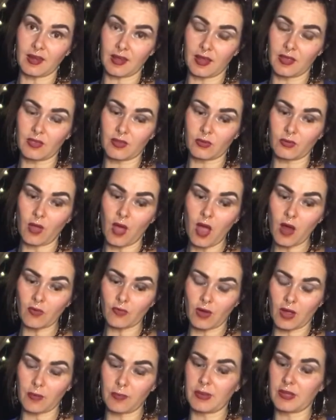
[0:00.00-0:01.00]
in the long
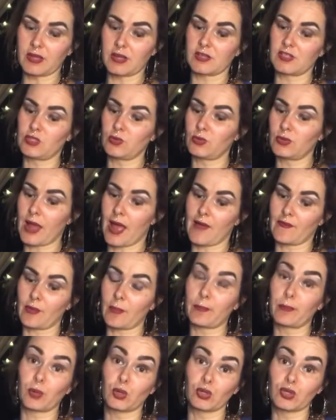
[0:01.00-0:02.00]
run because you would have a
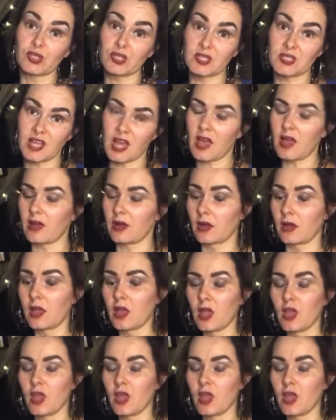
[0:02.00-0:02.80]
burnt tongue.